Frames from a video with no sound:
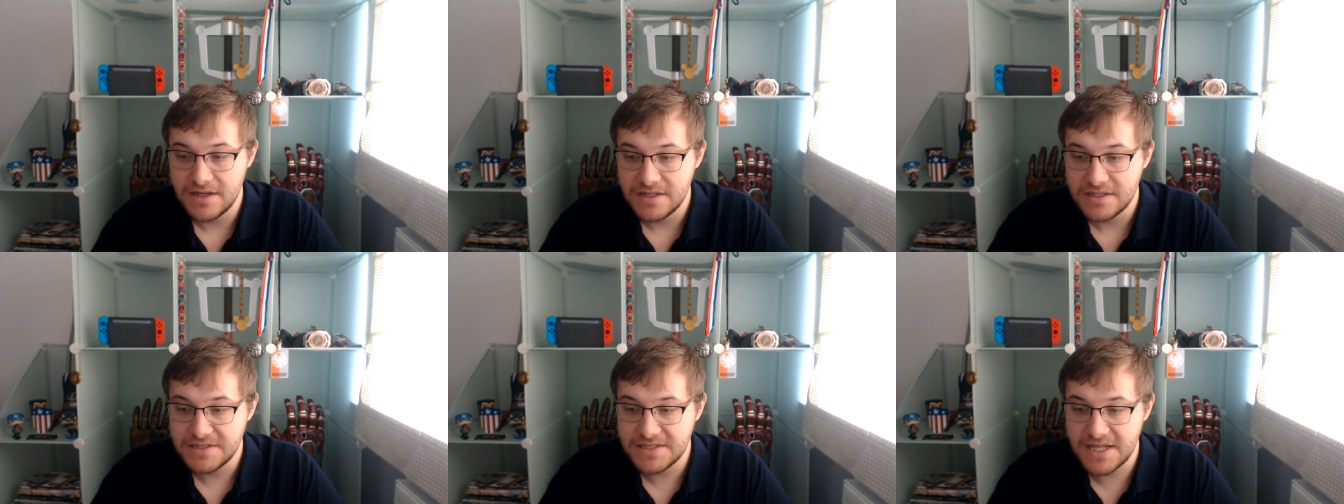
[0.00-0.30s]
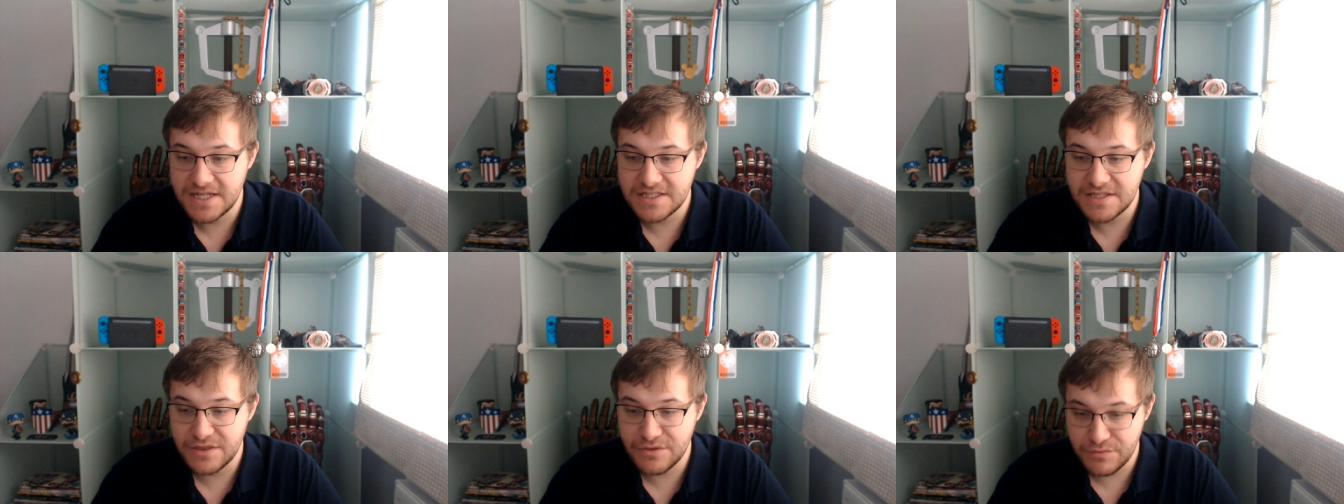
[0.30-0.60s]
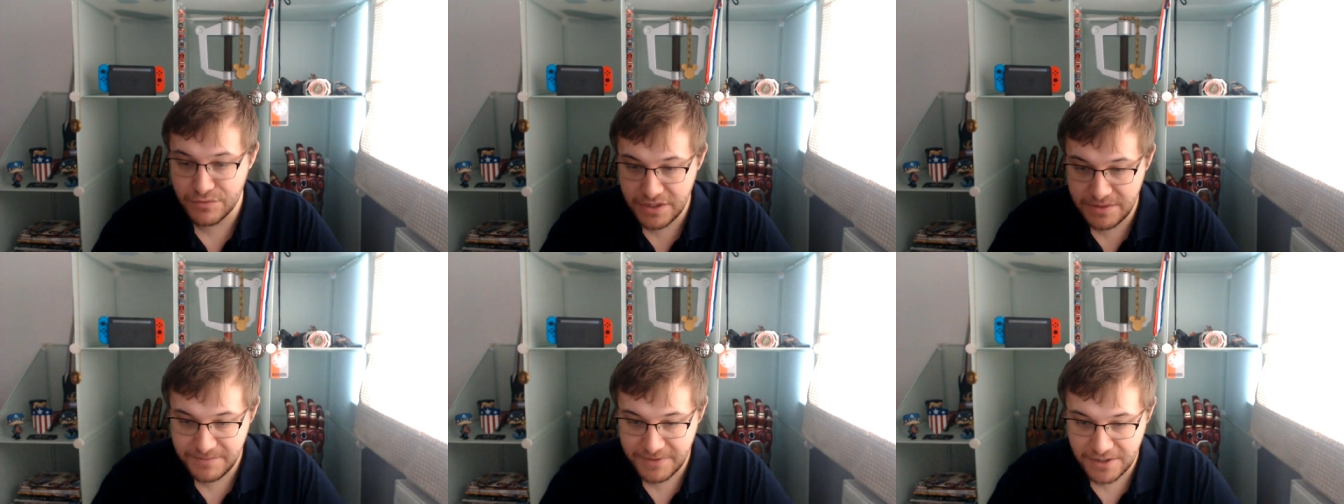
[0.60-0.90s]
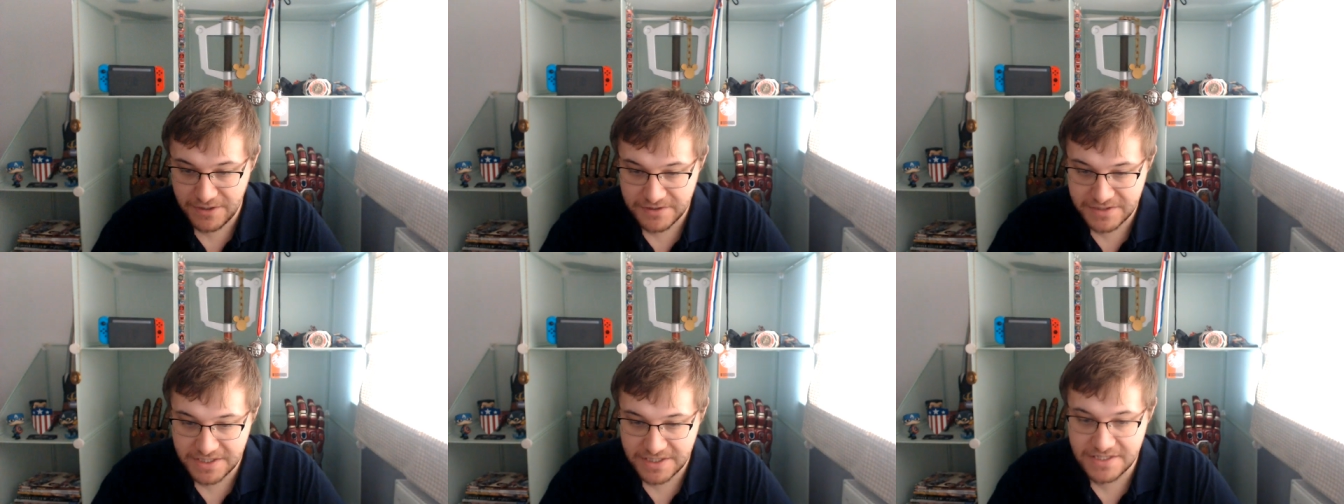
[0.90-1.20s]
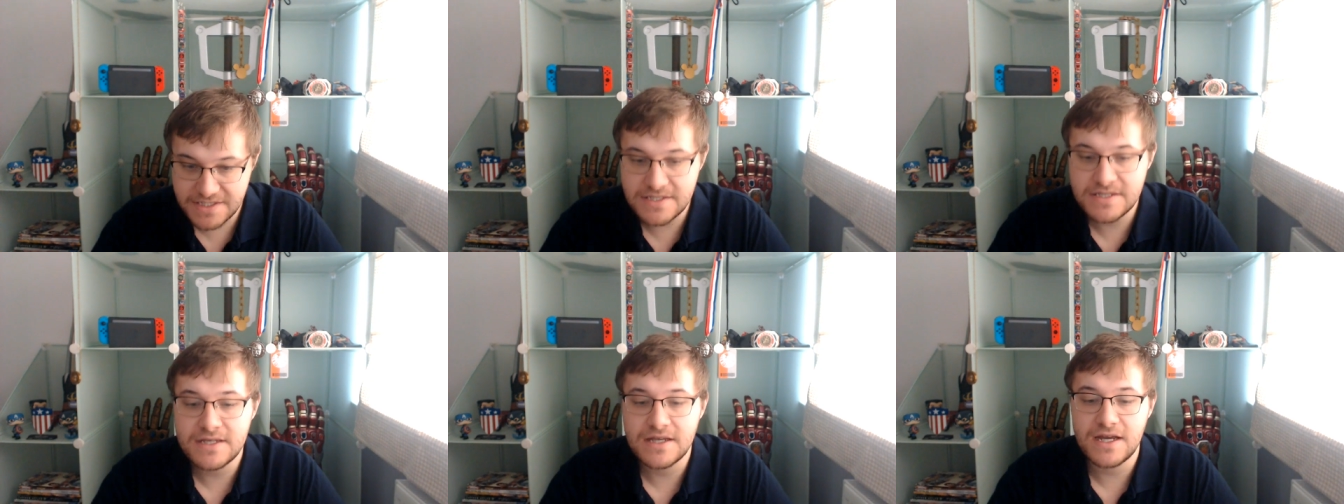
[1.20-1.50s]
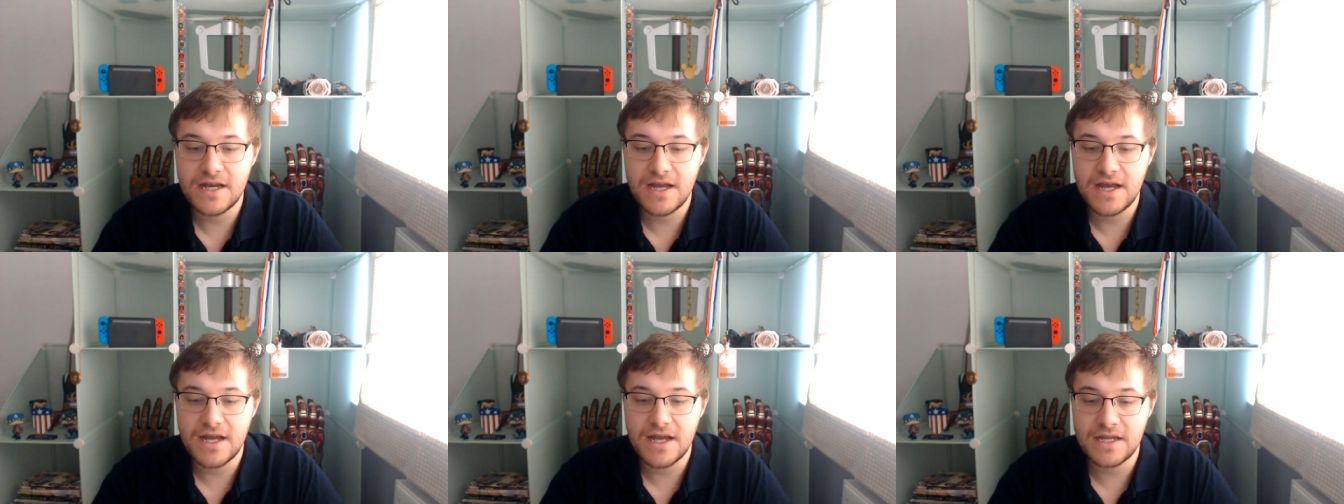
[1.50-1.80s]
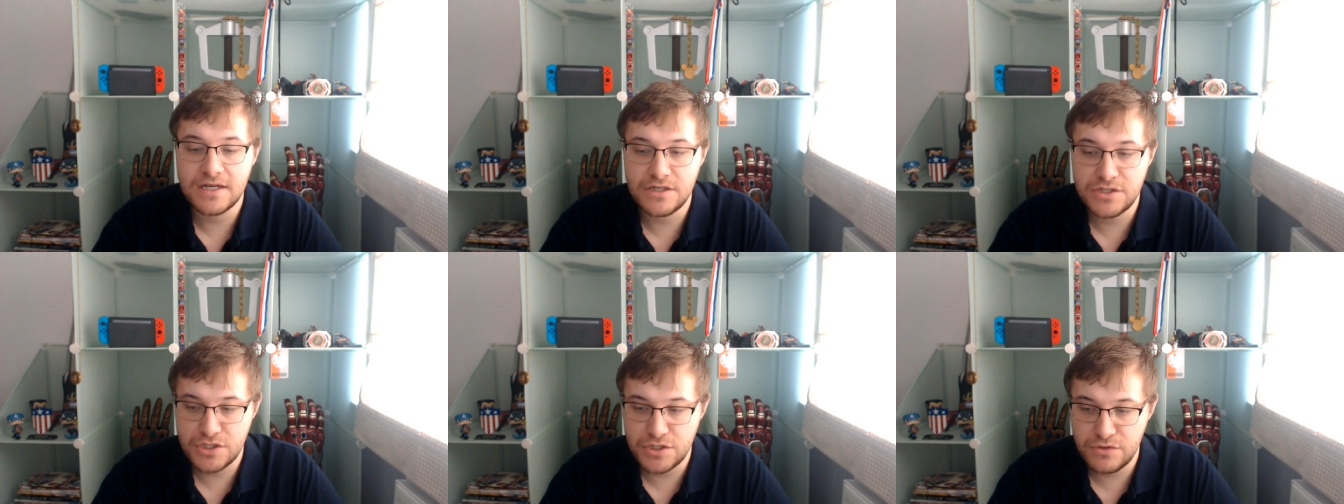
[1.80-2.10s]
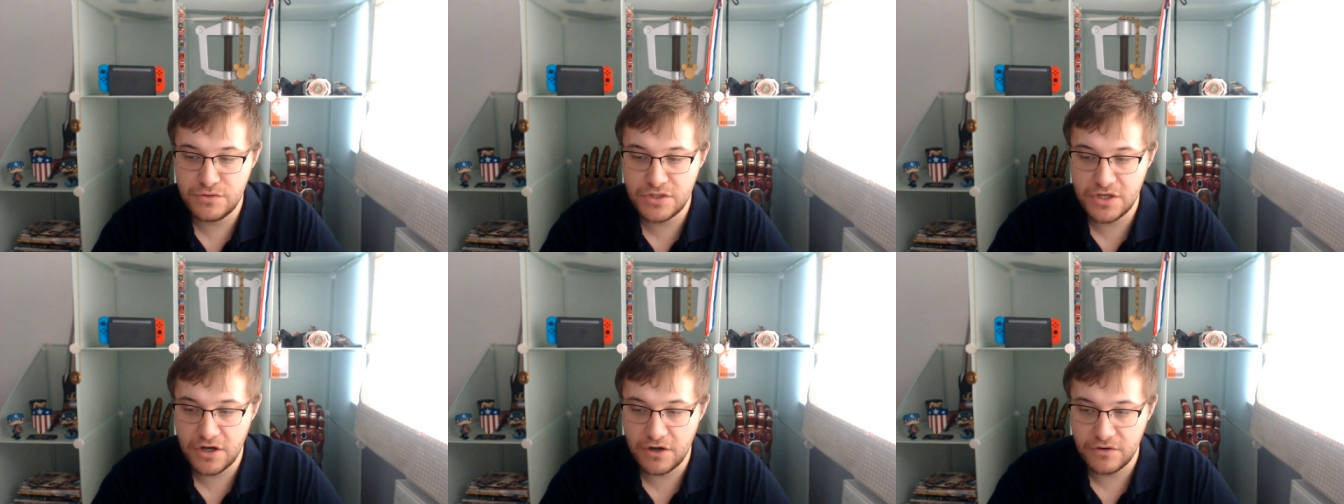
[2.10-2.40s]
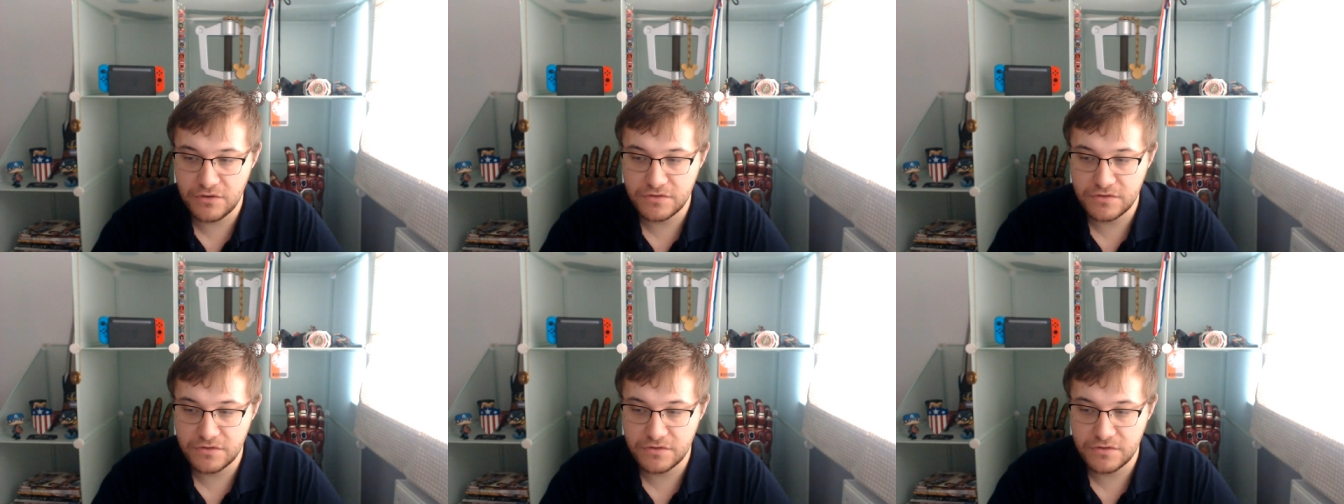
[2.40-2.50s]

So that's three Martys and two Docs,